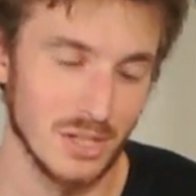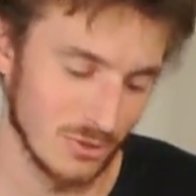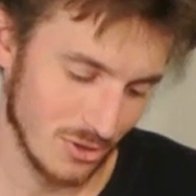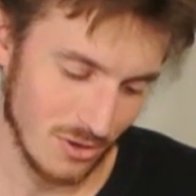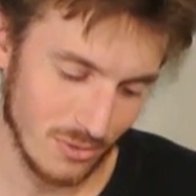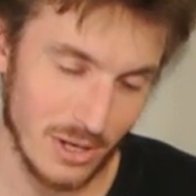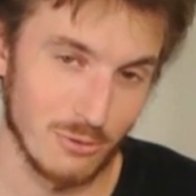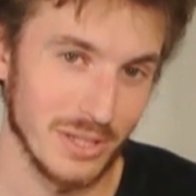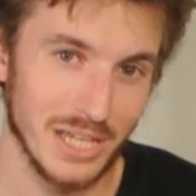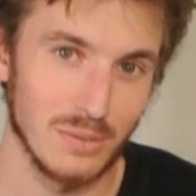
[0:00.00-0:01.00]
So
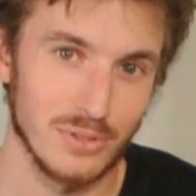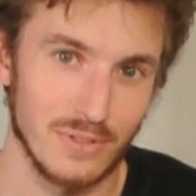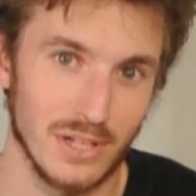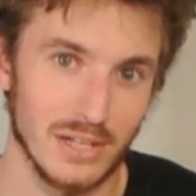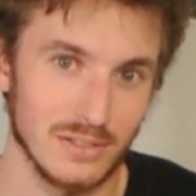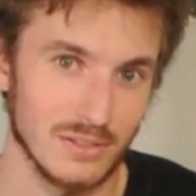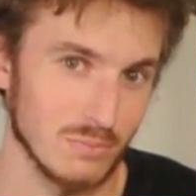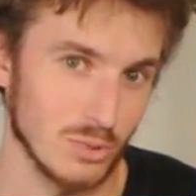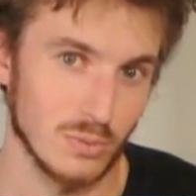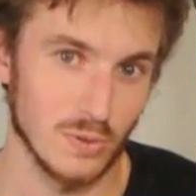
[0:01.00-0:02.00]
that really helps if you guys
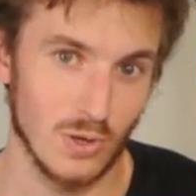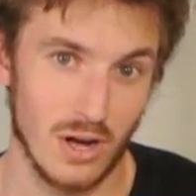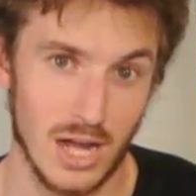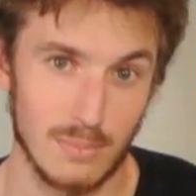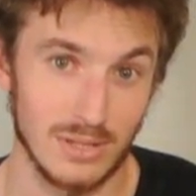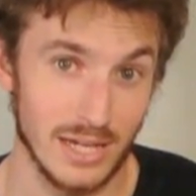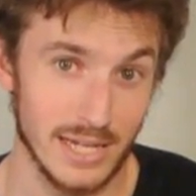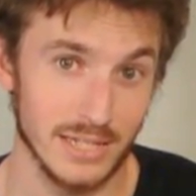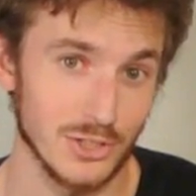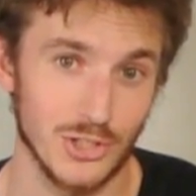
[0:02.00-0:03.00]
subscribe,
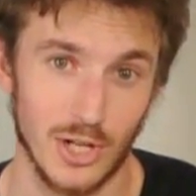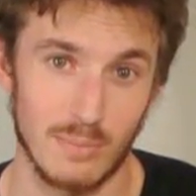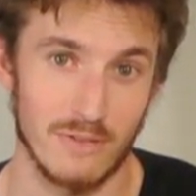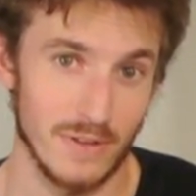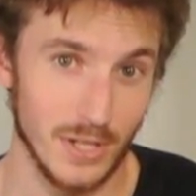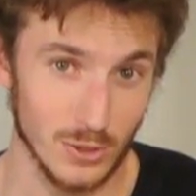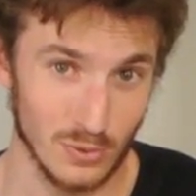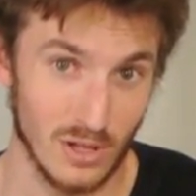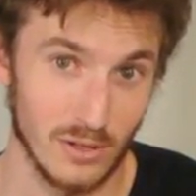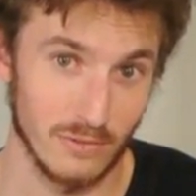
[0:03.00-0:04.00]
like, and share my videos
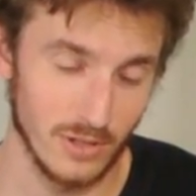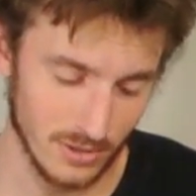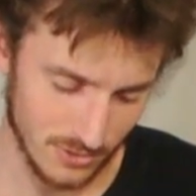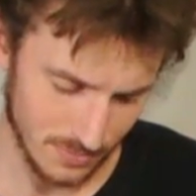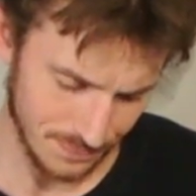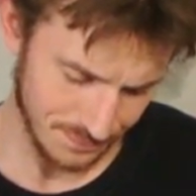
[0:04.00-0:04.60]
with all your friends.